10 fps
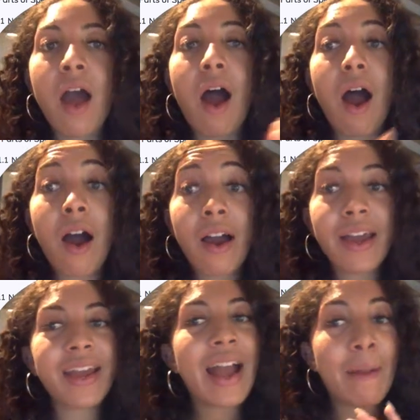
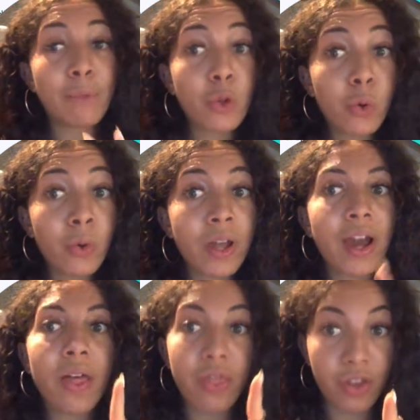I am
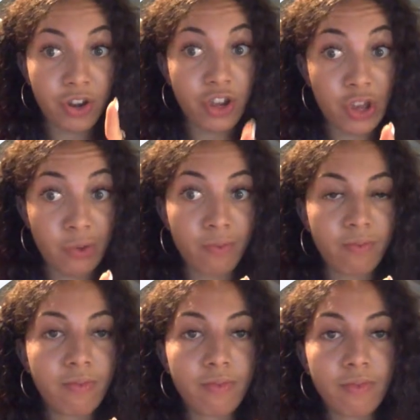taller than you.
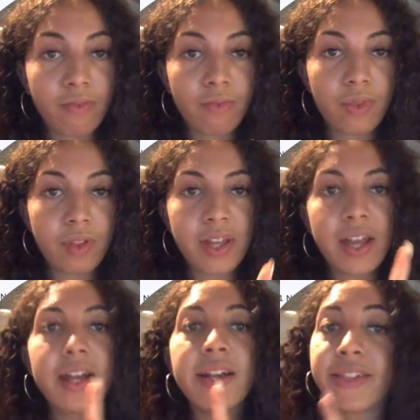
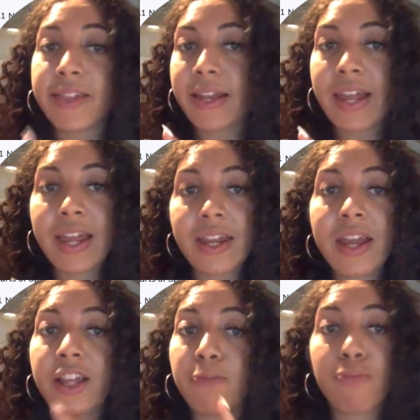Celine
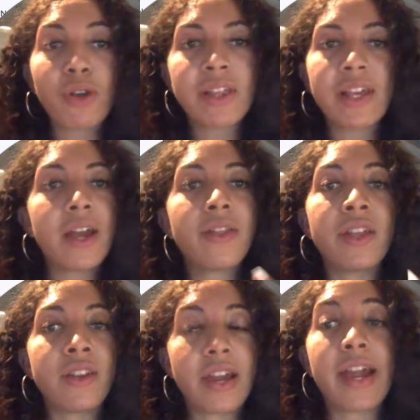is prettier than
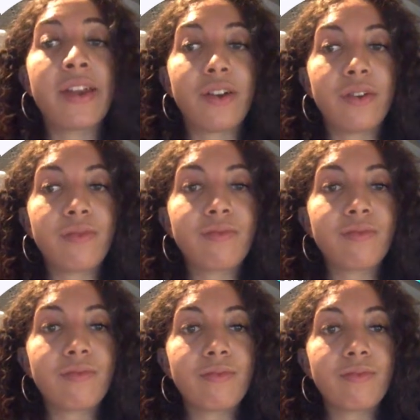Diana.
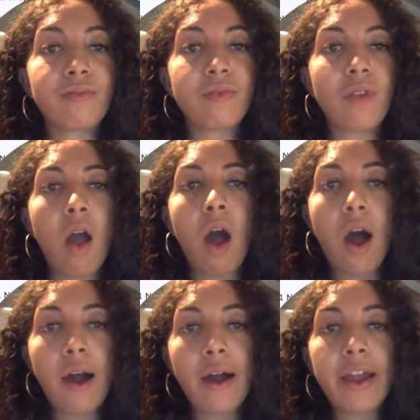
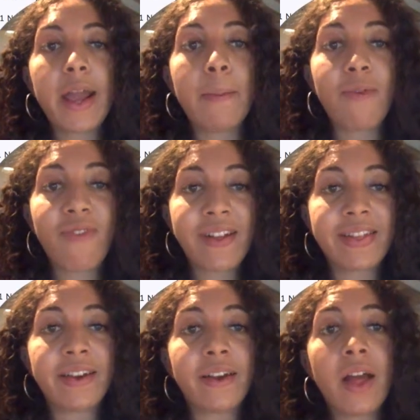I am
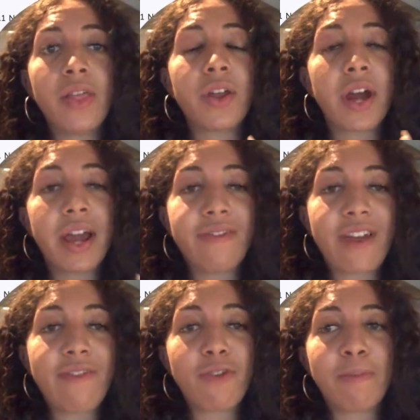fatter than I have
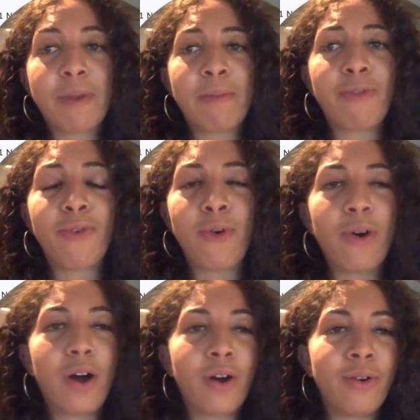ever been before.
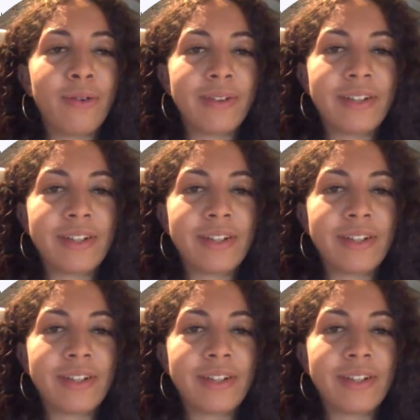Oh